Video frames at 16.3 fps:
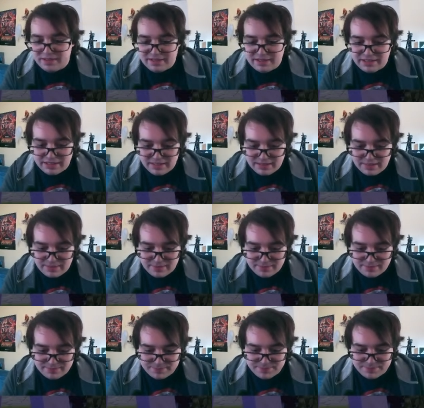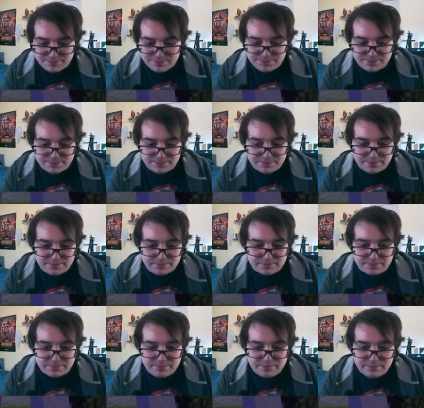
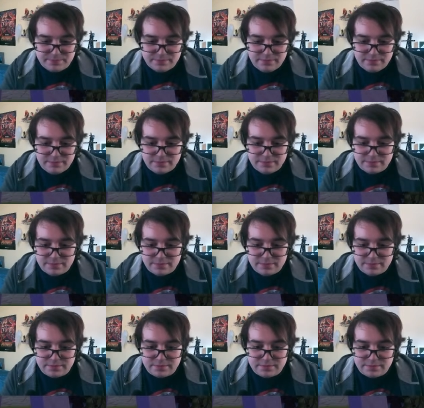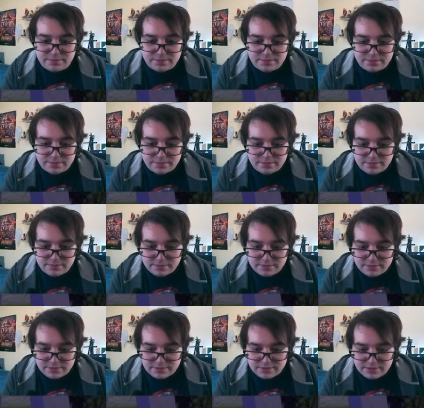
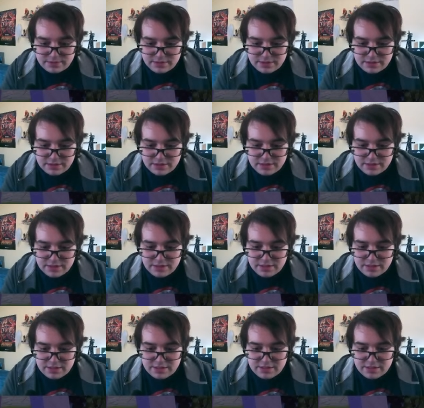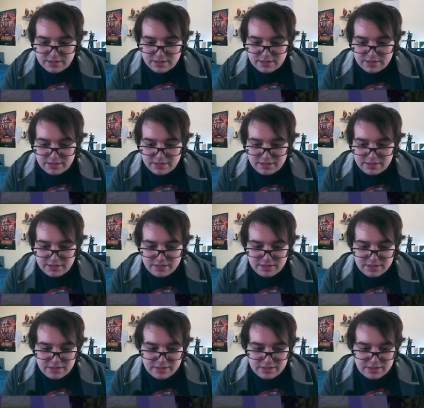
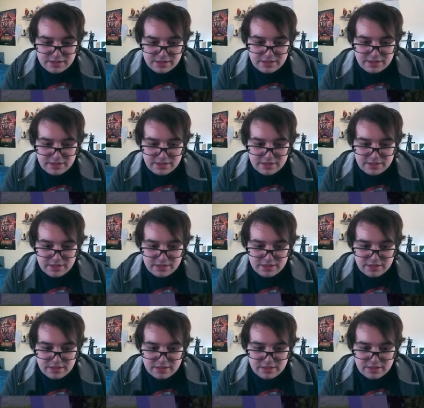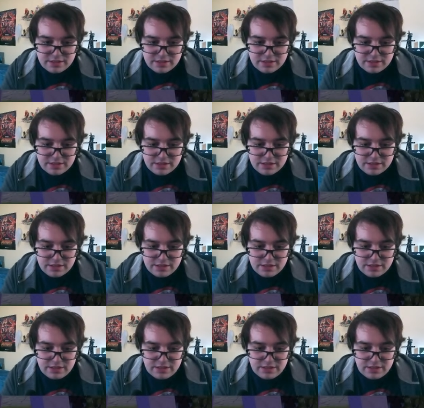No one is speaking in this clip.